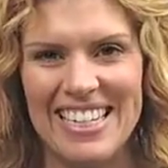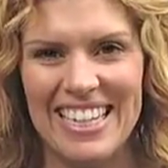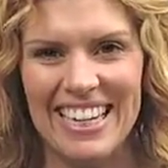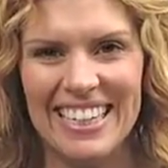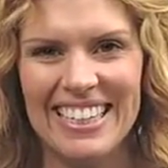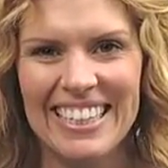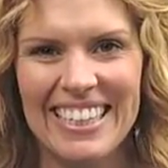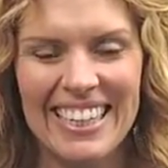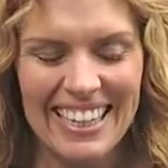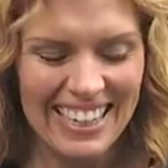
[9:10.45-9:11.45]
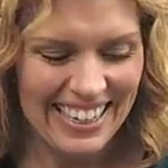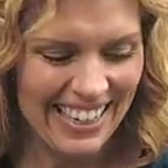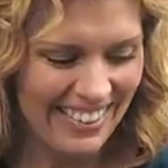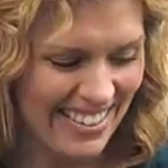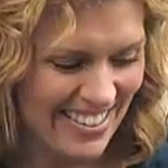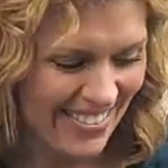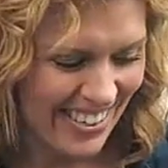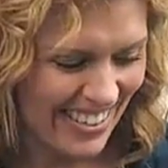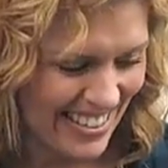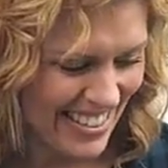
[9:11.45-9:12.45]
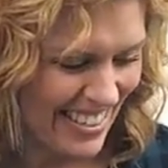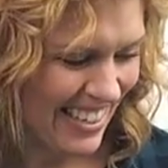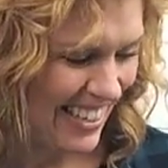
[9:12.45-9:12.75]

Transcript: idea on how this works.